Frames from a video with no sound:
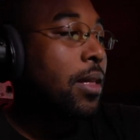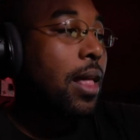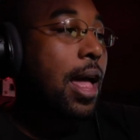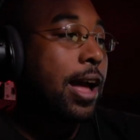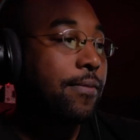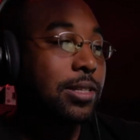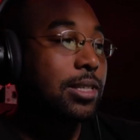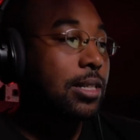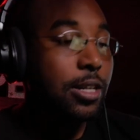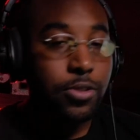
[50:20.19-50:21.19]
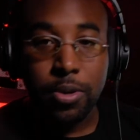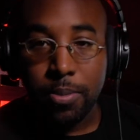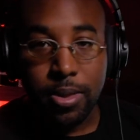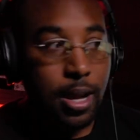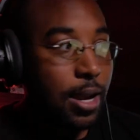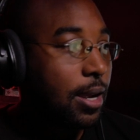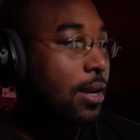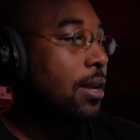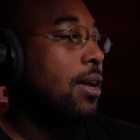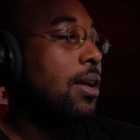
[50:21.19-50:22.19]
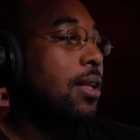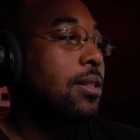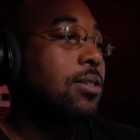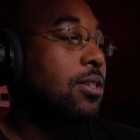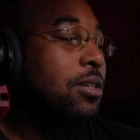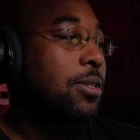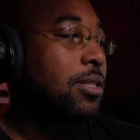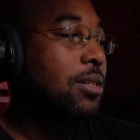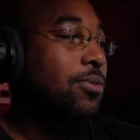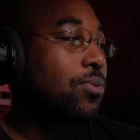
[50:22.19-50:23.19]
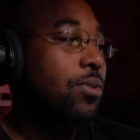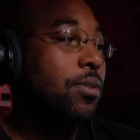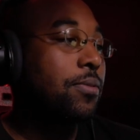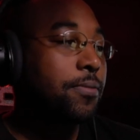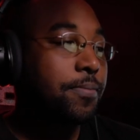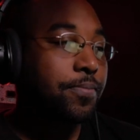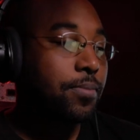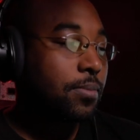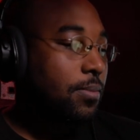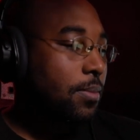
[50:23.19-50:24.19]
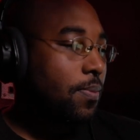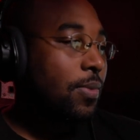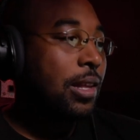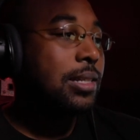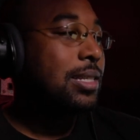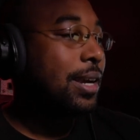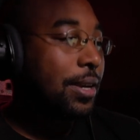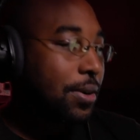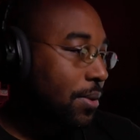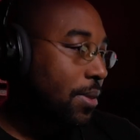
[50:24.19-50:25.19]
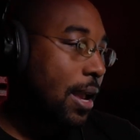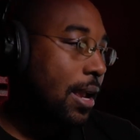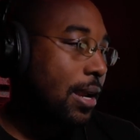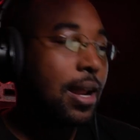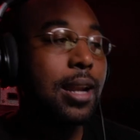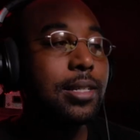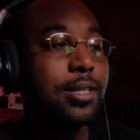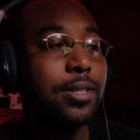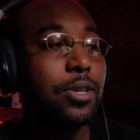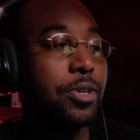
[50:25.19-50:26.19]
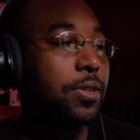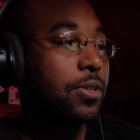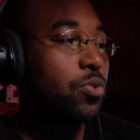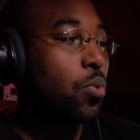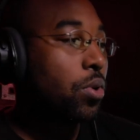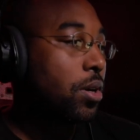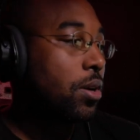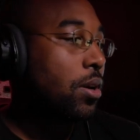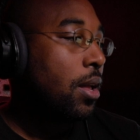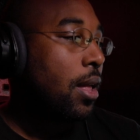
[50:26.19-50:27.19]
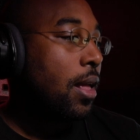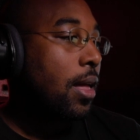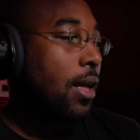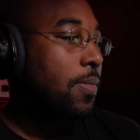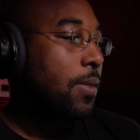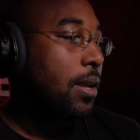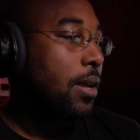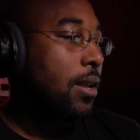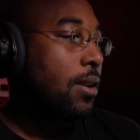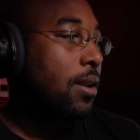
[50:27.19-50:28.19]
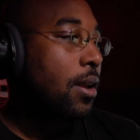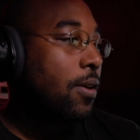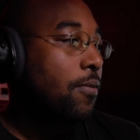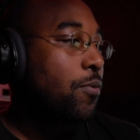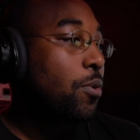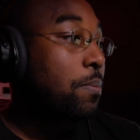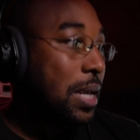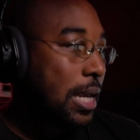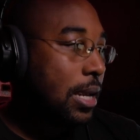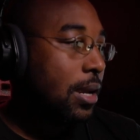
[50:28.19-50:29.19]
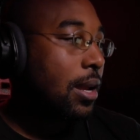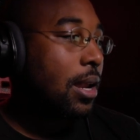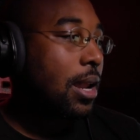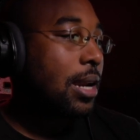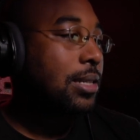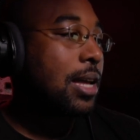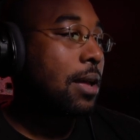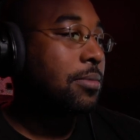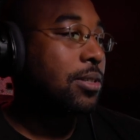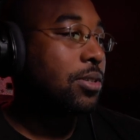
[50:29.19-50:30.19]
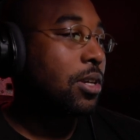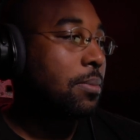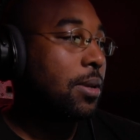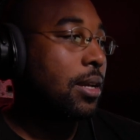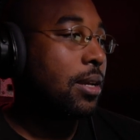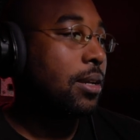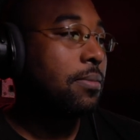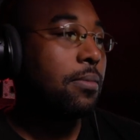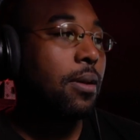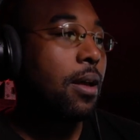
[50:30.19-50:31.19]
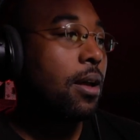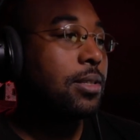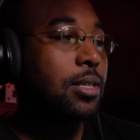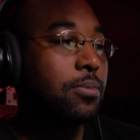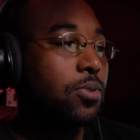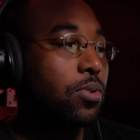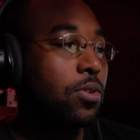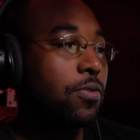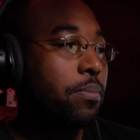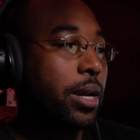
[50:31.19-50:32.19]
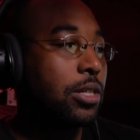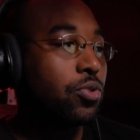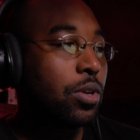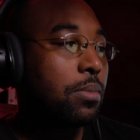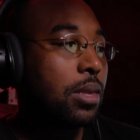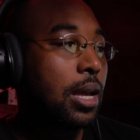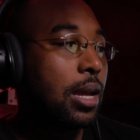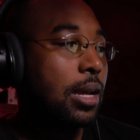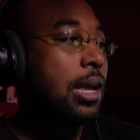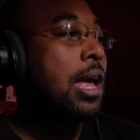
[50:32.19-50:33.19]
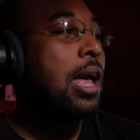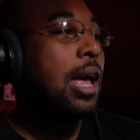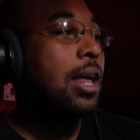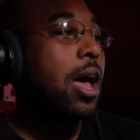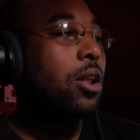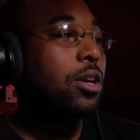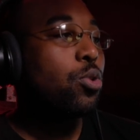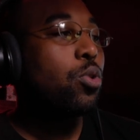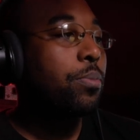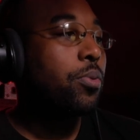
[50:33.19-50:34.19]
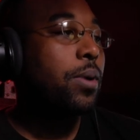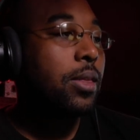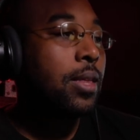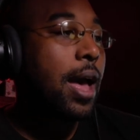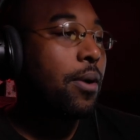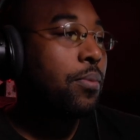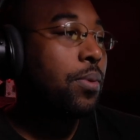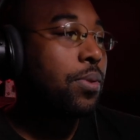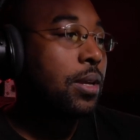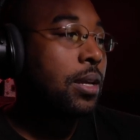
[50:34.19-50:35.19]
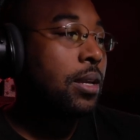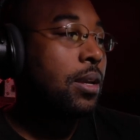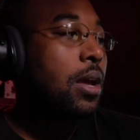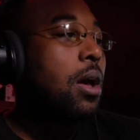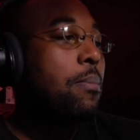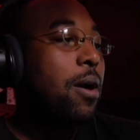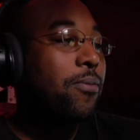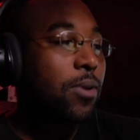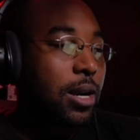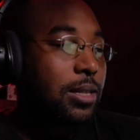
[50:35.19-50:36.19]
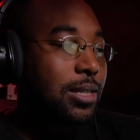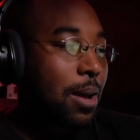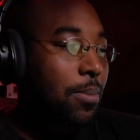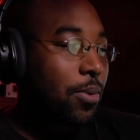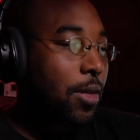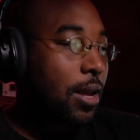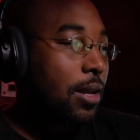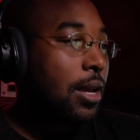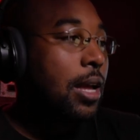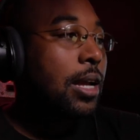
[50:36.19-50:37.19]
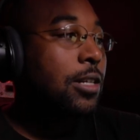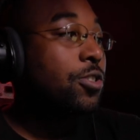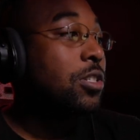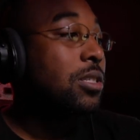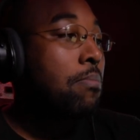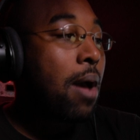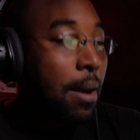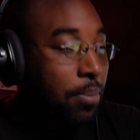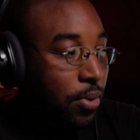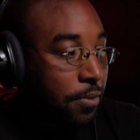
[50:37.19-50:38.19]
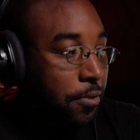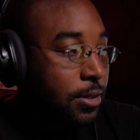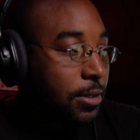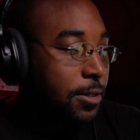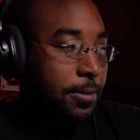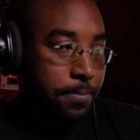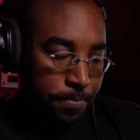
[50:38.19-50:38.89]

I have a snare drum thing. There's going to be some sort of tenor thing, not necessarily in this order. And then for me, a lot of times there's going to be uh, some sort of bass drum thing, and I'll incorporate that within my front ensemble thing. It's just my preference.